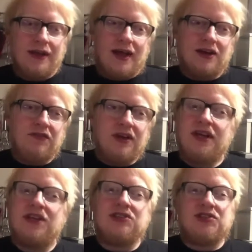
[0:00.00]
and I
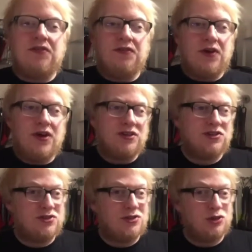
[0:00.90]
think it's the
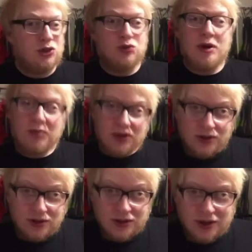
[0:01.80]
first
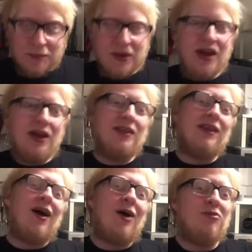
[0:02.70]
triple beer
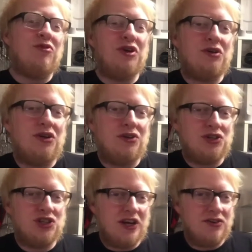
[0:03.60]
that I'm reviewing on the
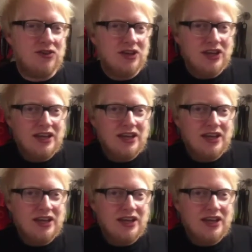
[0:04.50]
channel,